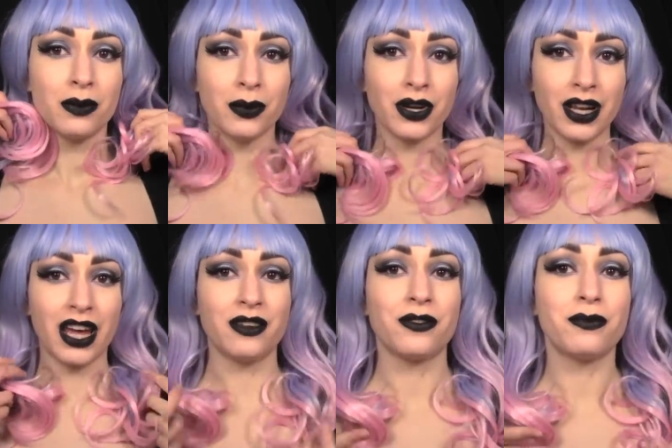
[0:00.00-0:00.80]
were
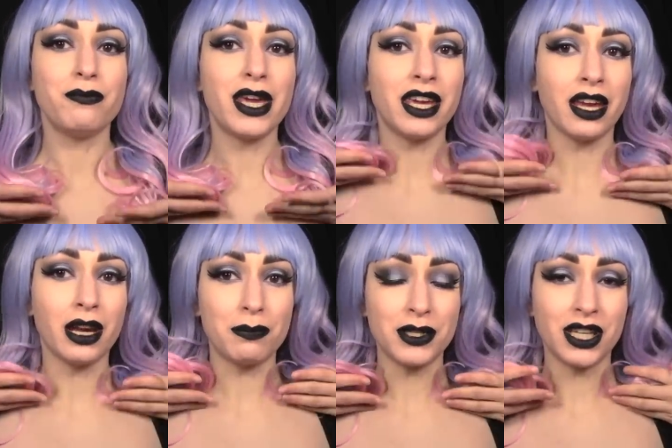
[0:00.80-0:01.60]
kind of making
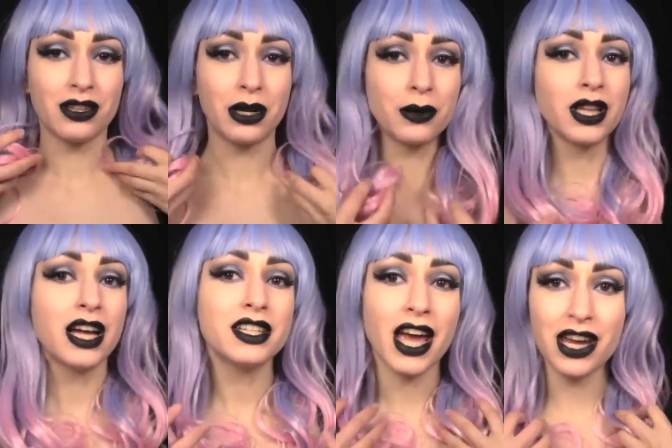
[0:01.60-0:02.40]
it up to here. They were a
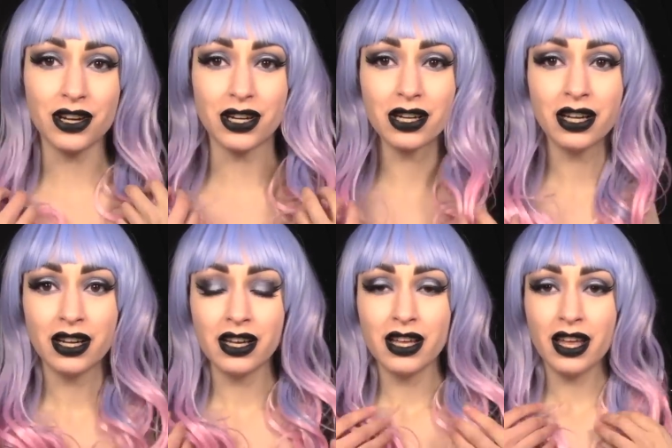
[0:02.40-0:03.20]
lot tighter,
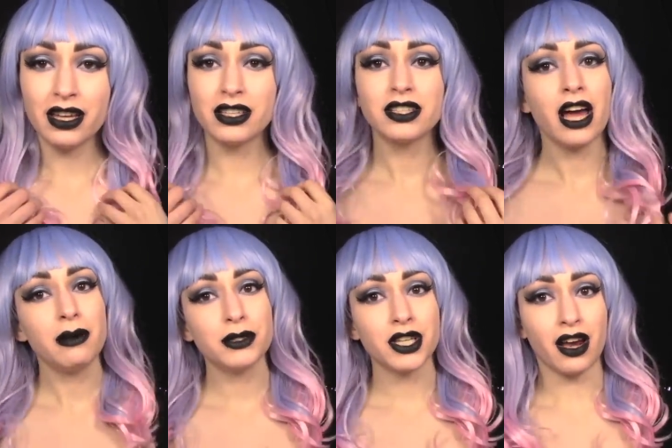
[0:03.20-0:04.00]
and as
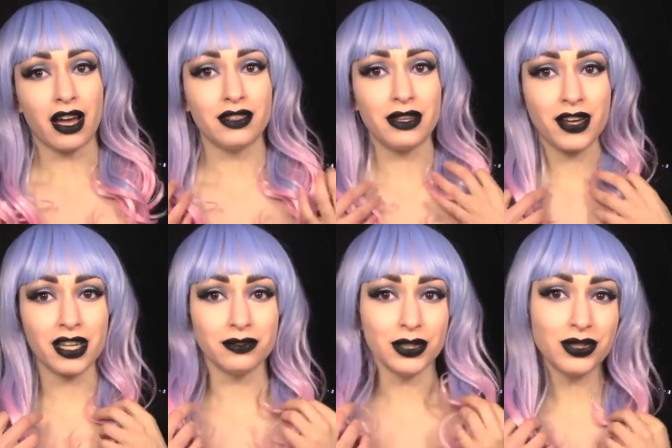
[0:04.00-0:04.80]
time has gone on, they've
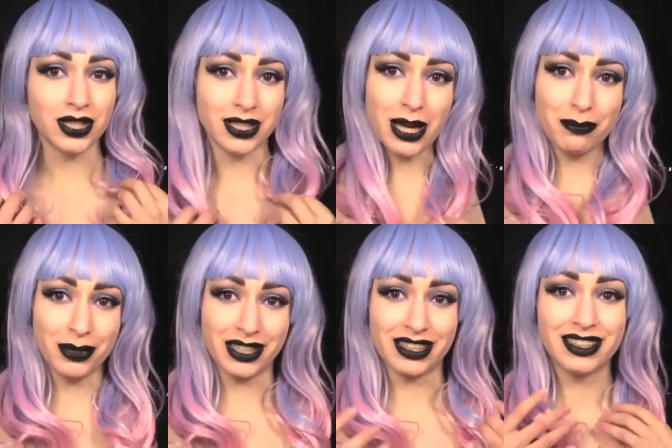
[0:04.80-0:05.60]
kind of loosened up,
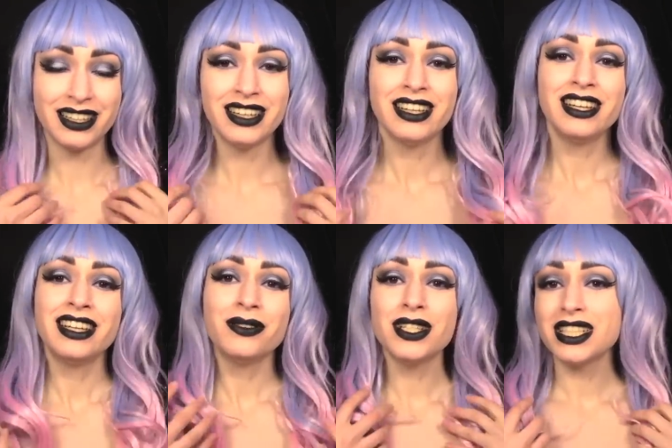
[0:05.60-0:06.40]
and
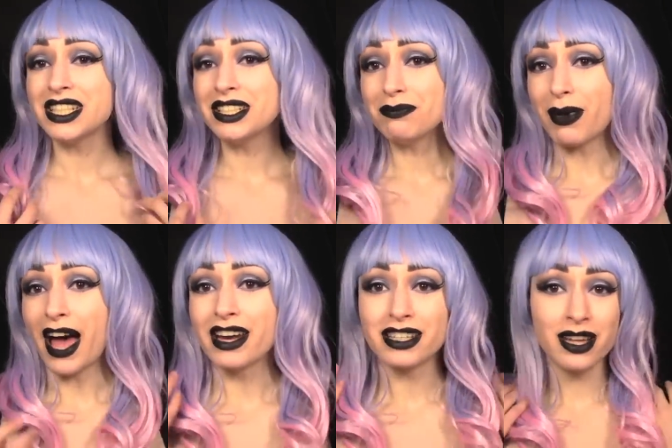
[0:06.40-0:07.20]
which isn't
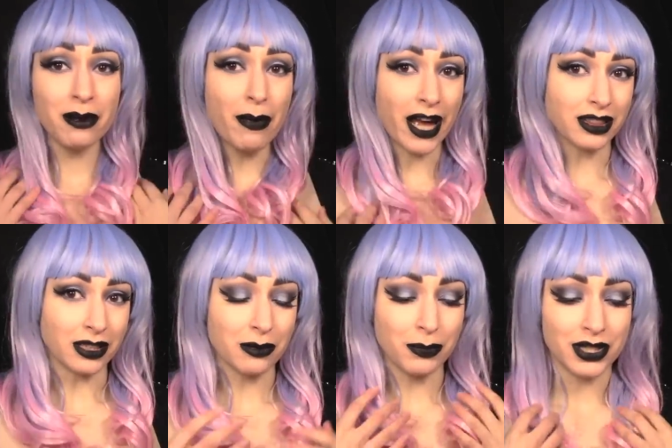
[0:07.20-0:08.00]
bad. It's not a bad
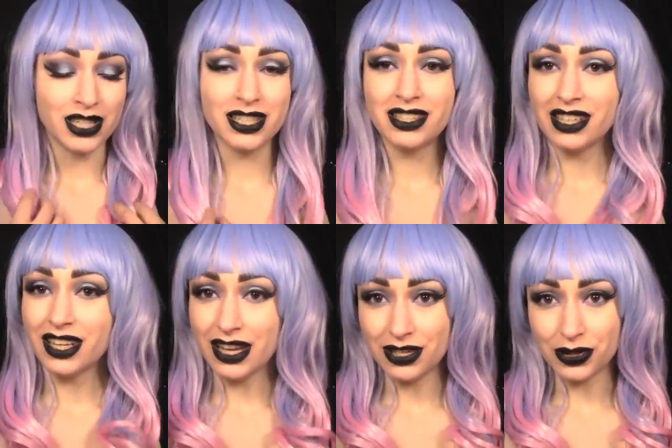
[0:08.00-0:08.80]
look, but just in
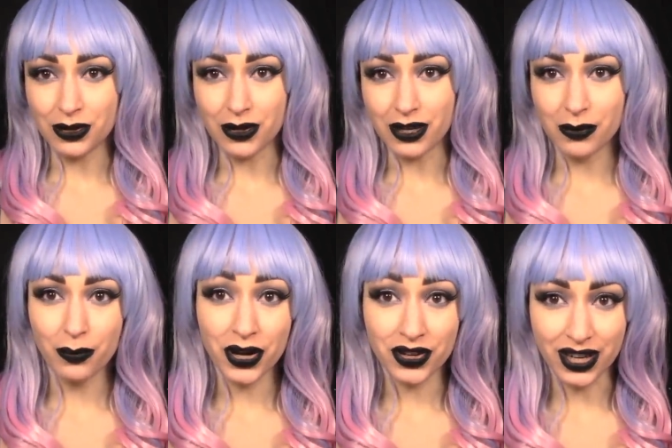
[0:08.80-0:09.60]
case you're
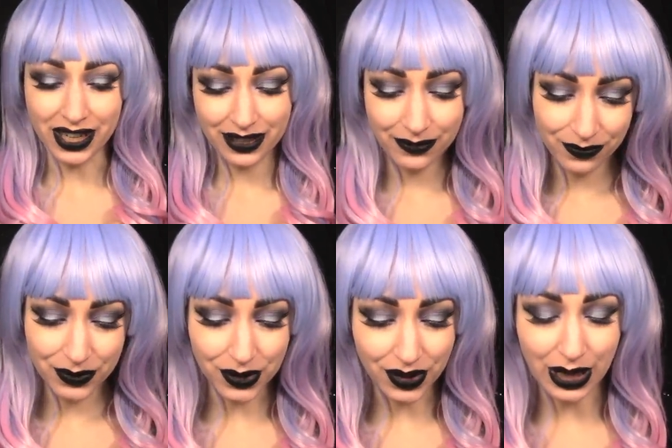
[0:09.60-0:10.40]
wondering,
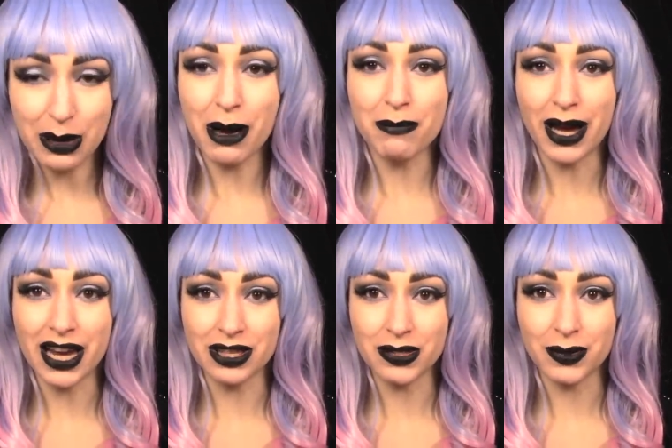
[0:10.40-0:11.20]
if you're thinking about
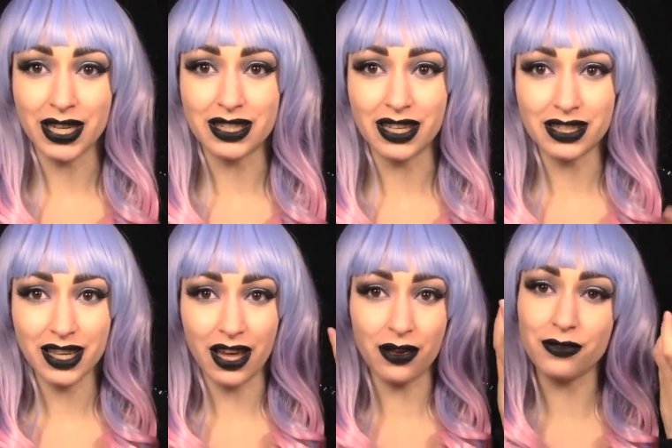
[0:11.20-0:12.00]
buying this wig, it does
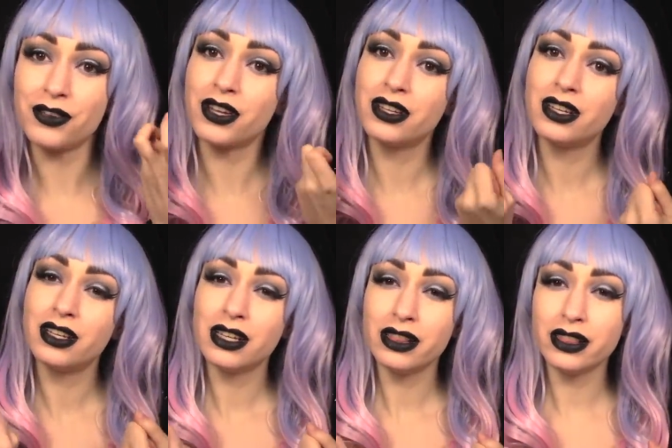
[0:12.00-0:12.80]
kind of
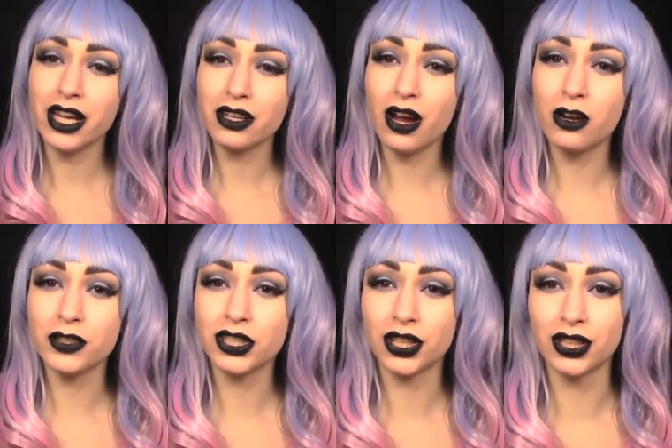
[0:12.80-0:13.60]
let go of
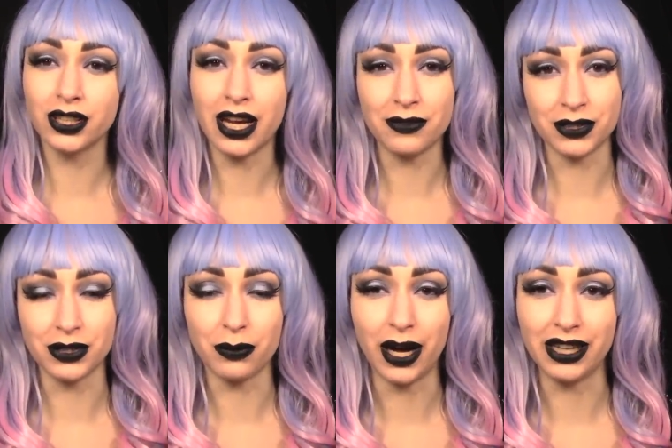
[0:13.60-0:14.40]
its curl after
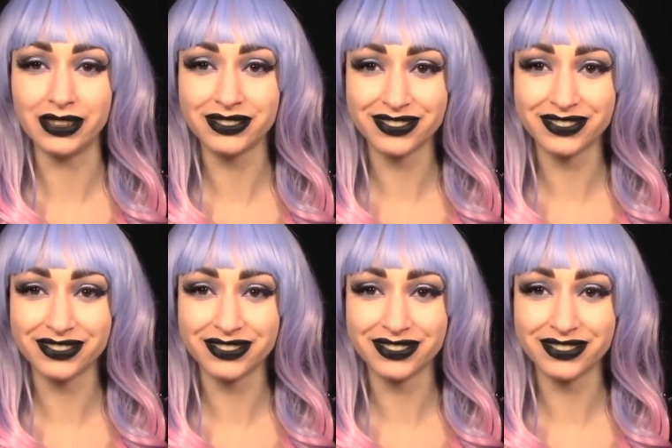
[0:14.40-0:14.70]
a while.